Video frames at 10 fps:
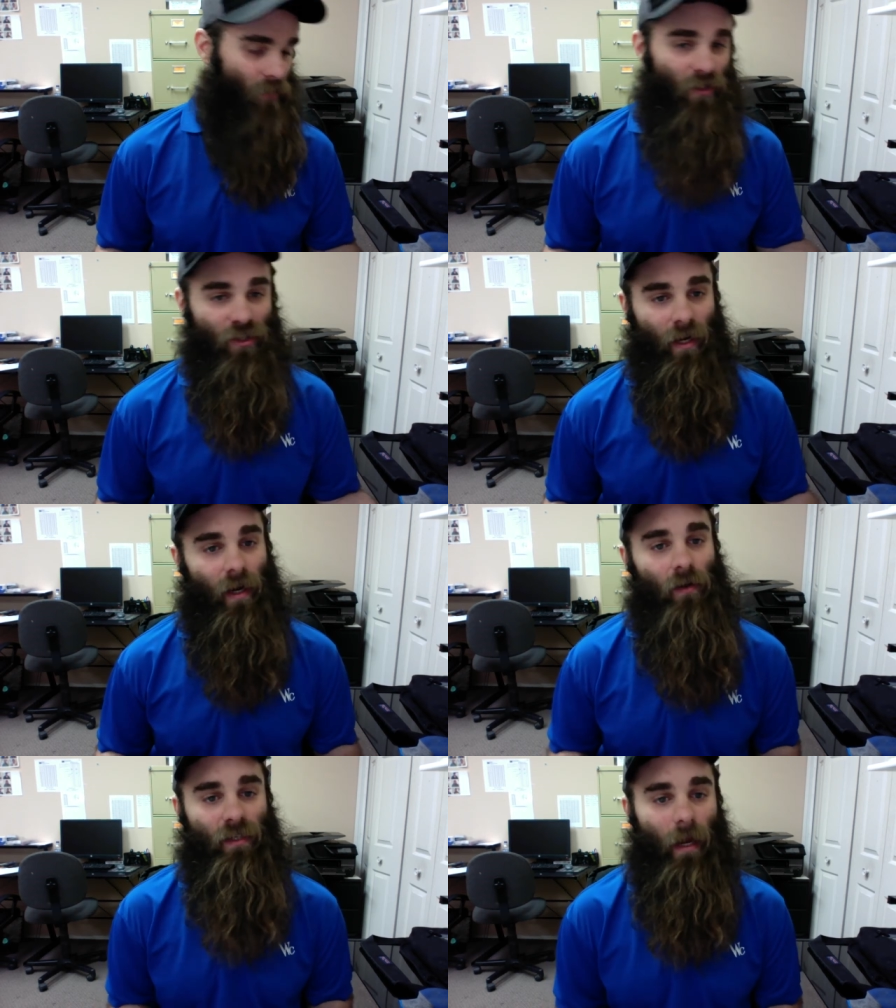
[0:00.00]
I was just
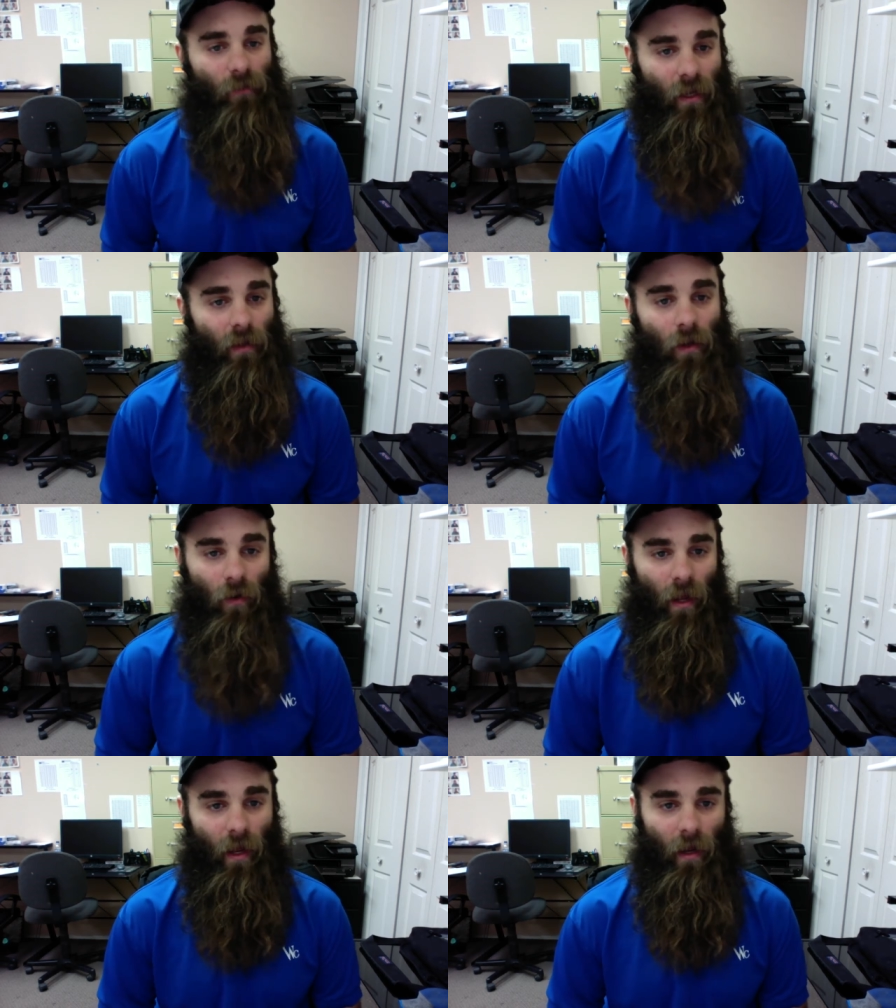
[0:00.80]
checking out Snapchat the other
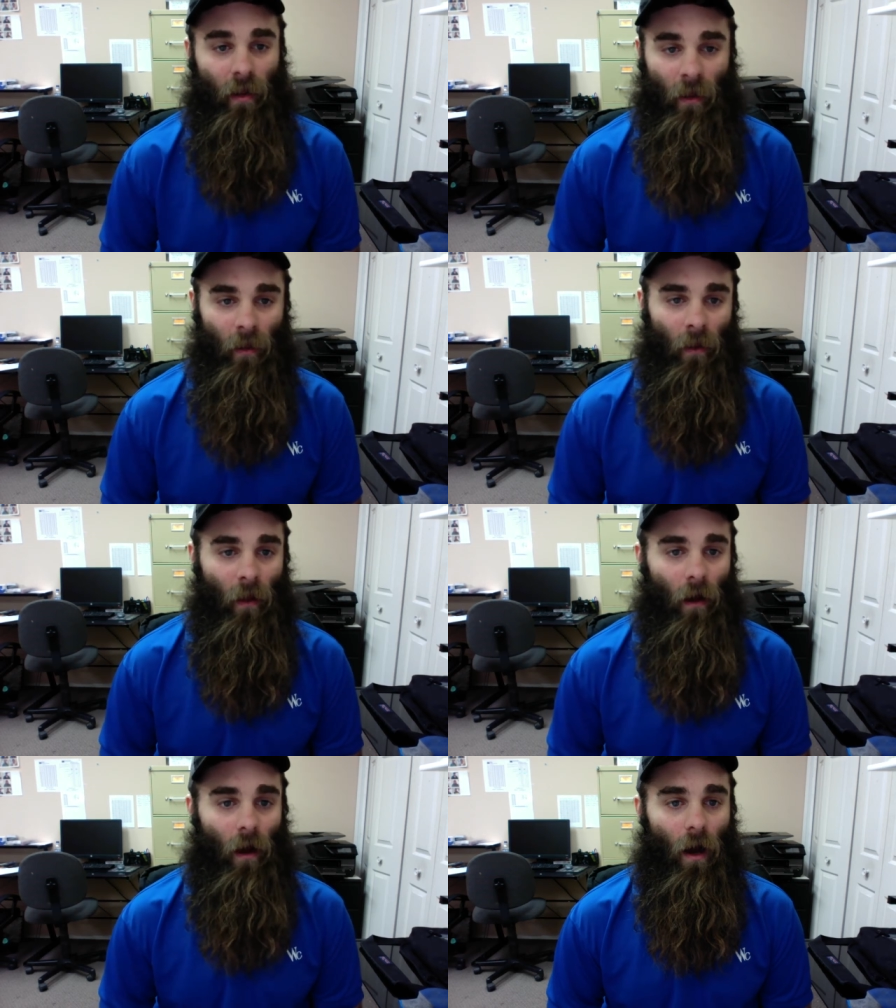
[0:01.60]
day,
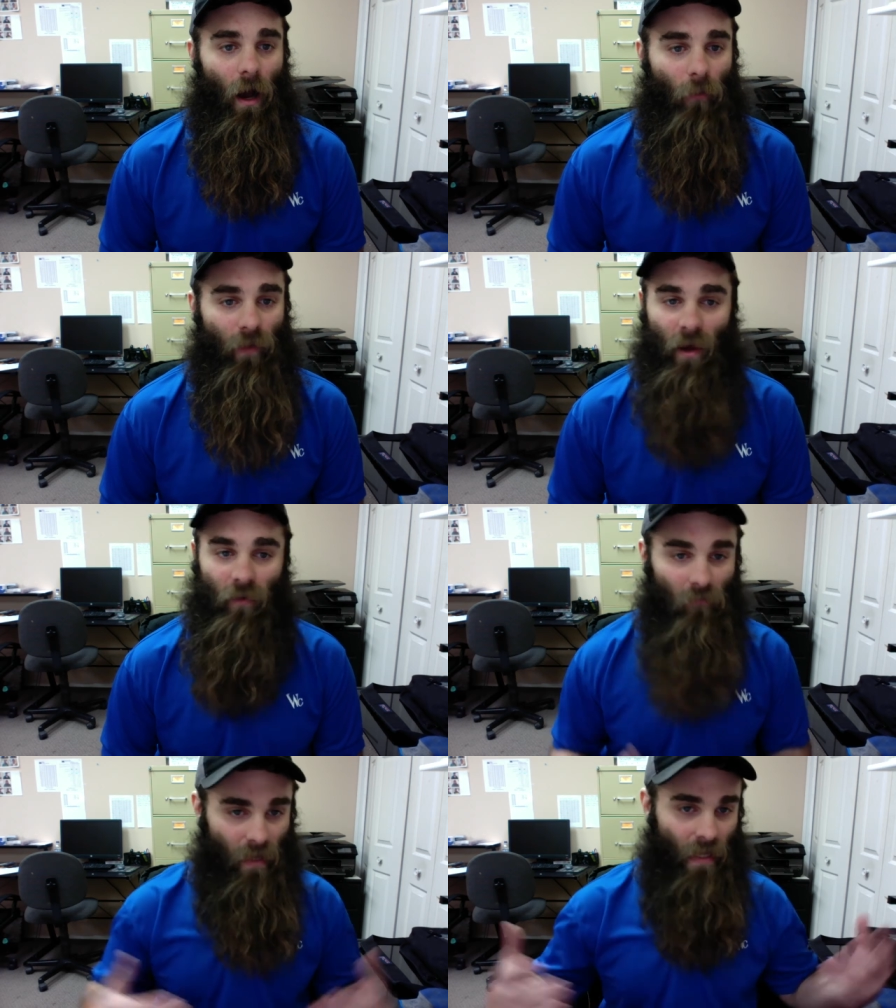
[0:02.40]
and
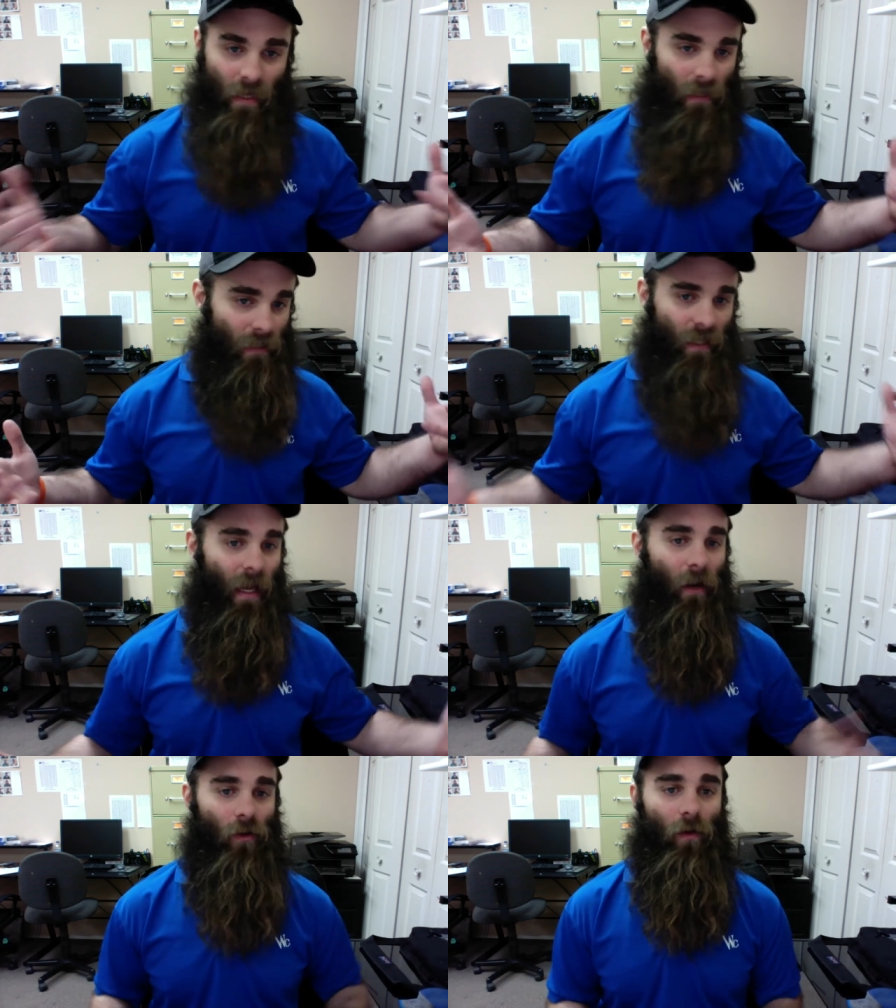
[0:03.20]
without me
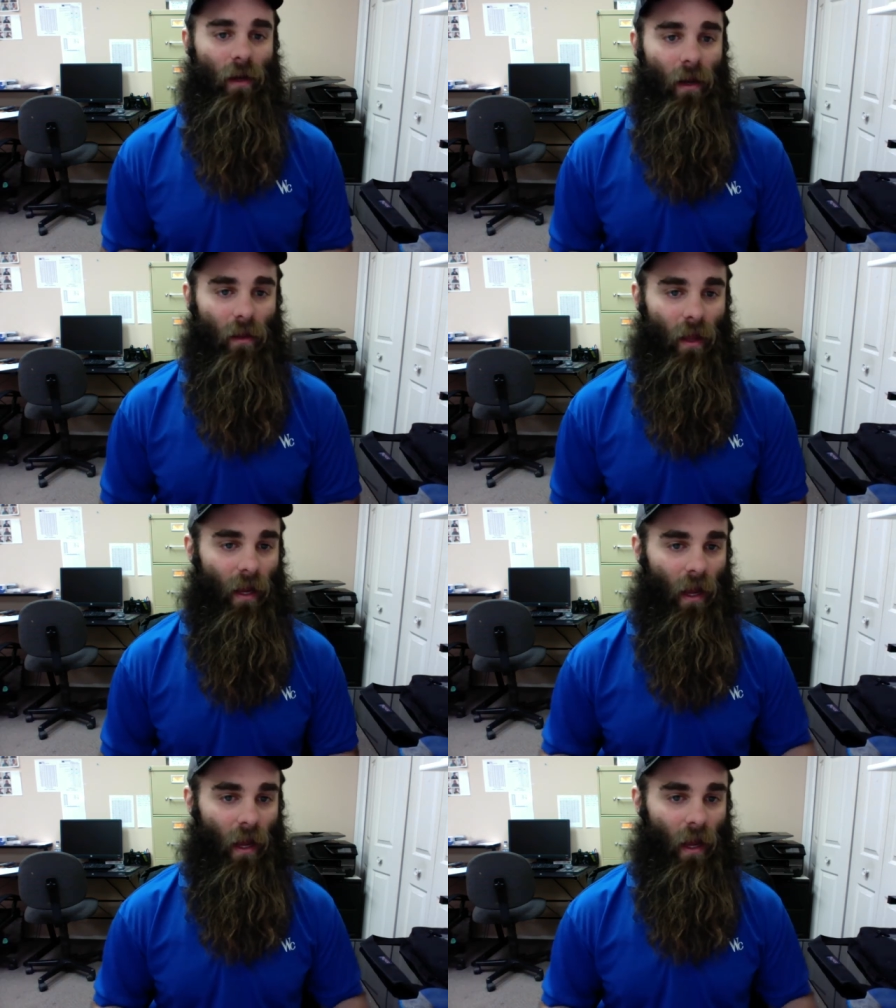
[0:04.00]
saying or doing anything,